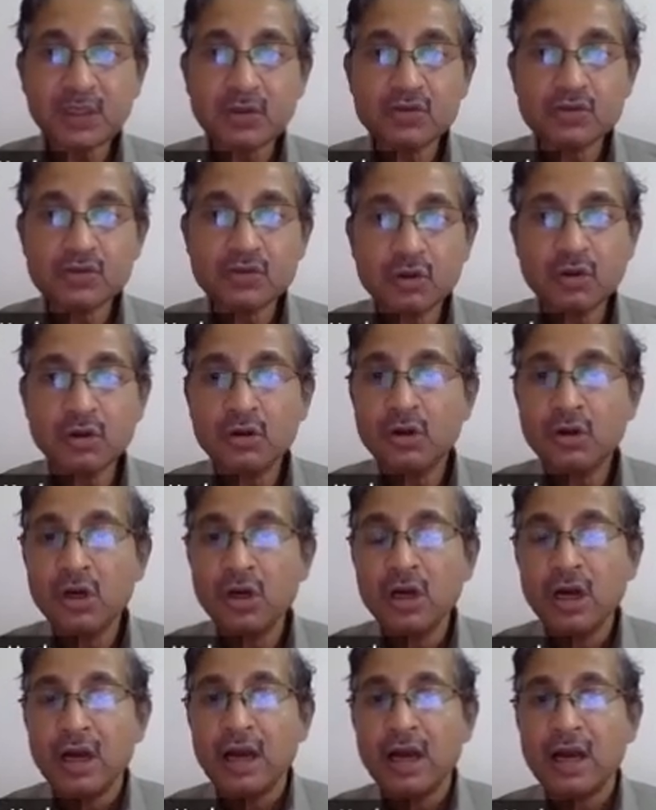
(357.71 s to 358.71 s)
So
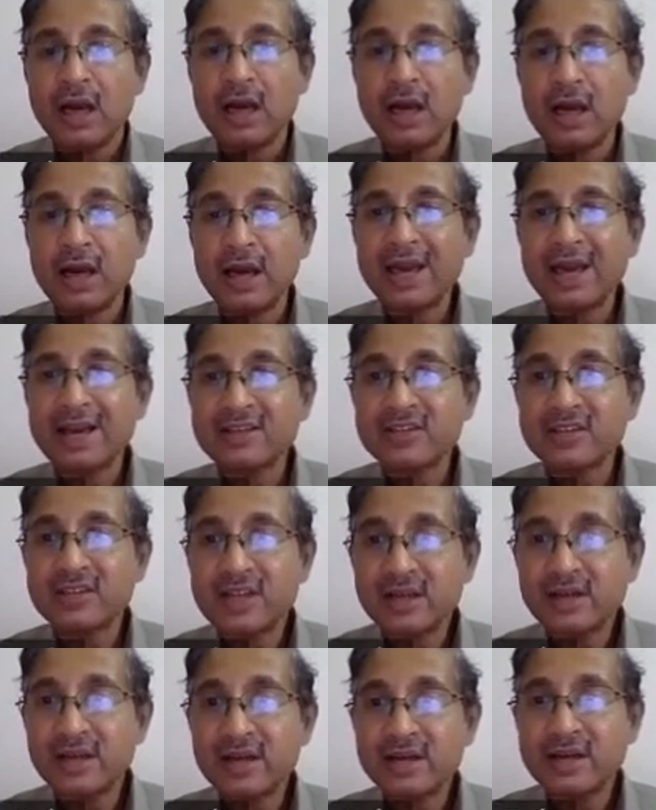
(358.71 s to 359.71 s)

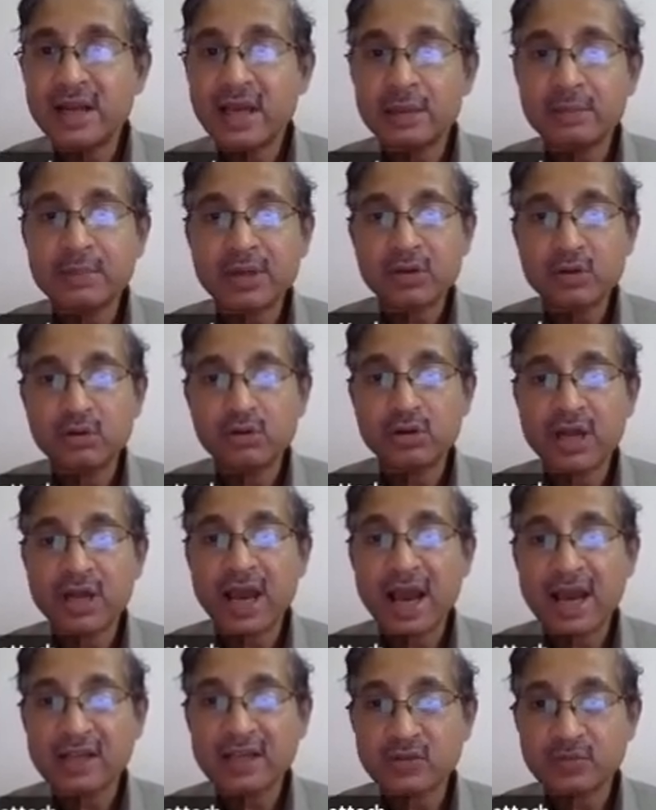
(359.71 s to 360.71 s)
extended neighborhood
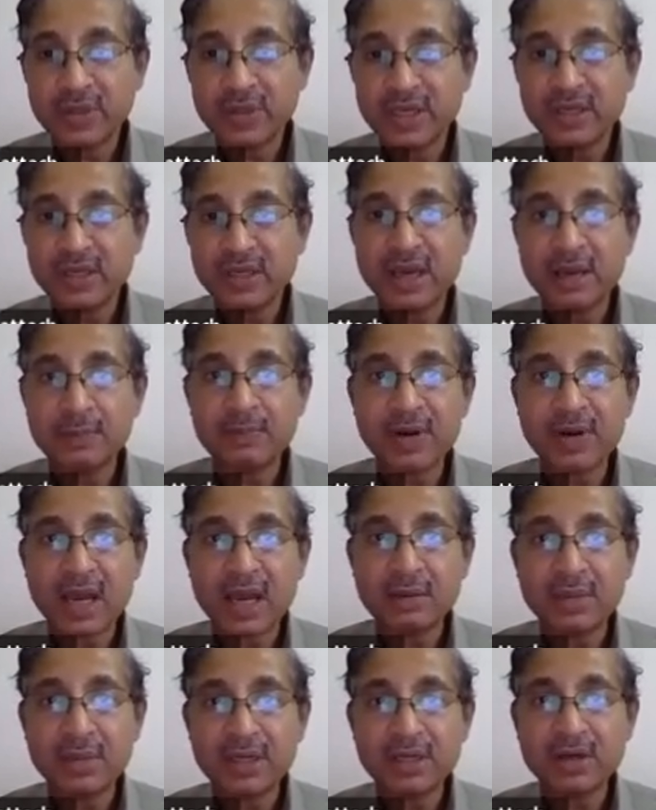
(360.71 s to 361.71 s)
has been a
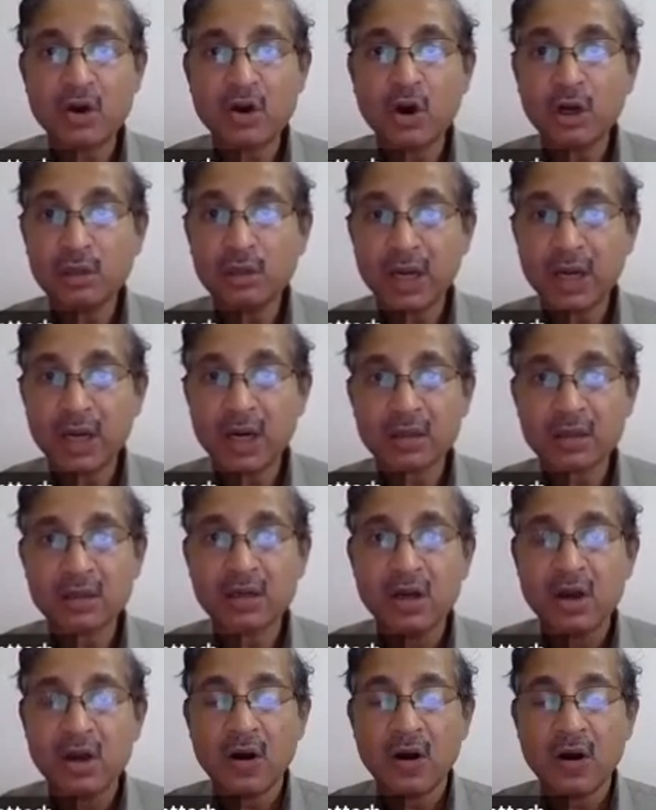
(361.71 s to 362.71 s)
primary hallmark
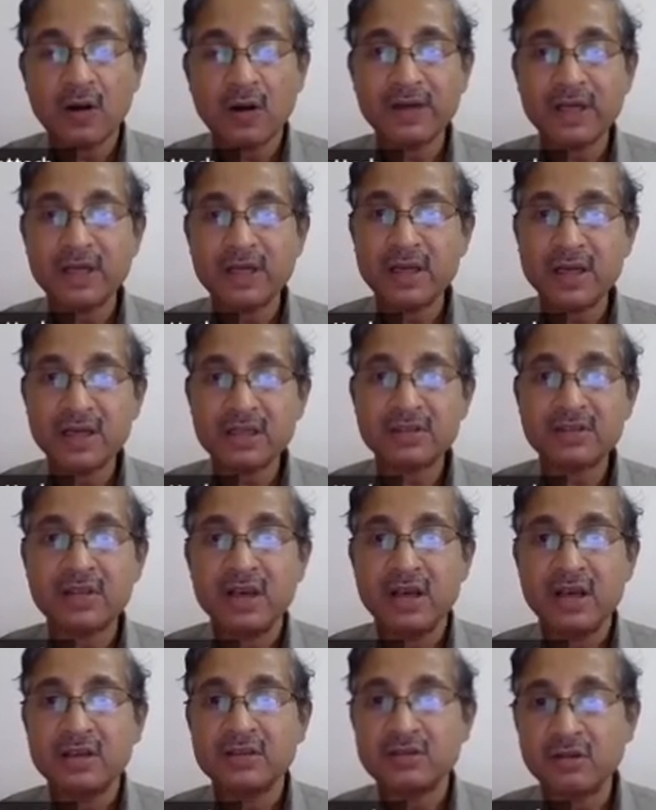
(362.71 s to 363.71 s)
of India's
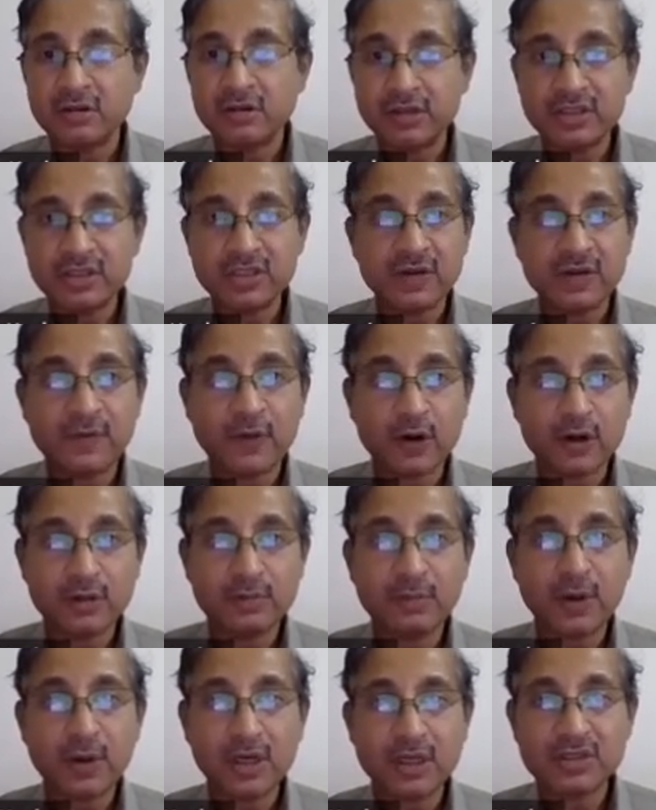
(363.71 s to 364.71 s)
strategic
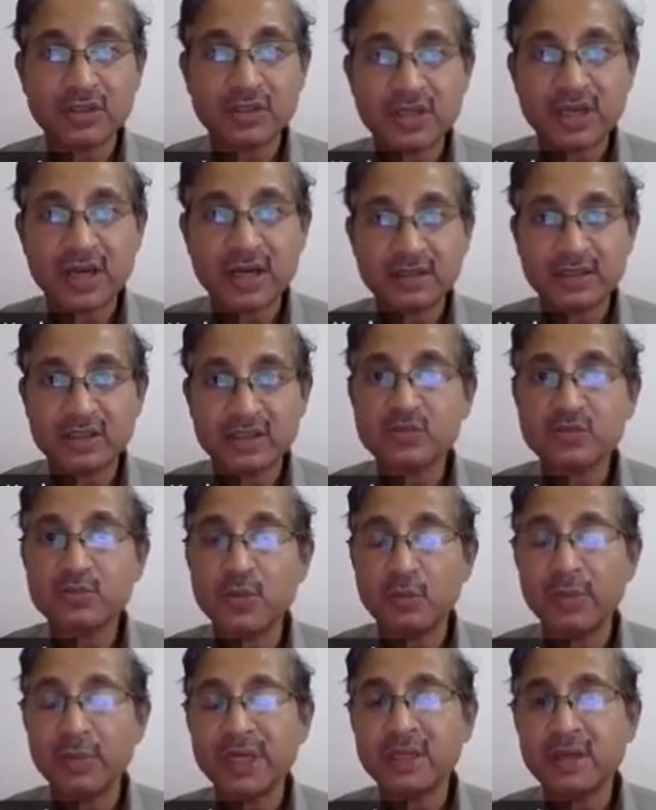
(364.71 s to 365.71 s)
foreign policy at this
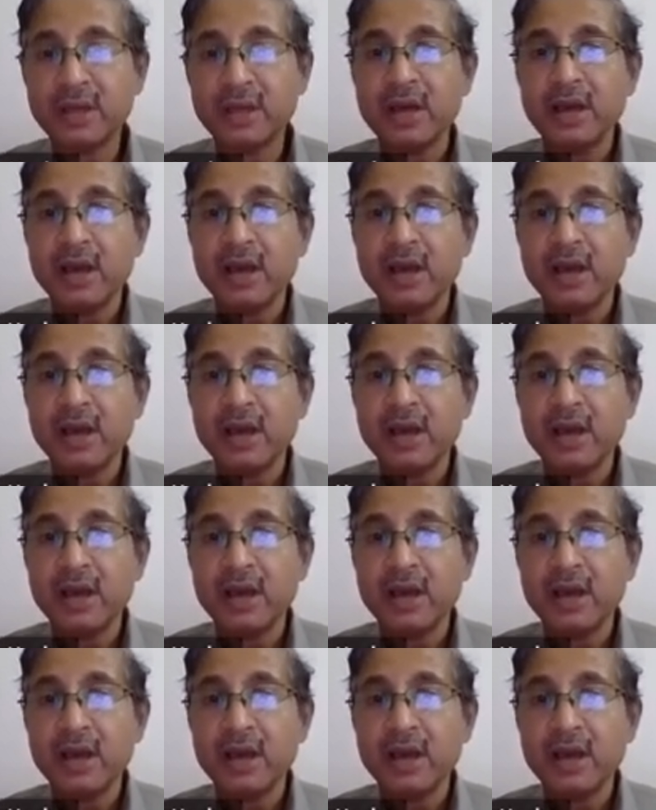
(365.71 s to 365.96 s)
moment.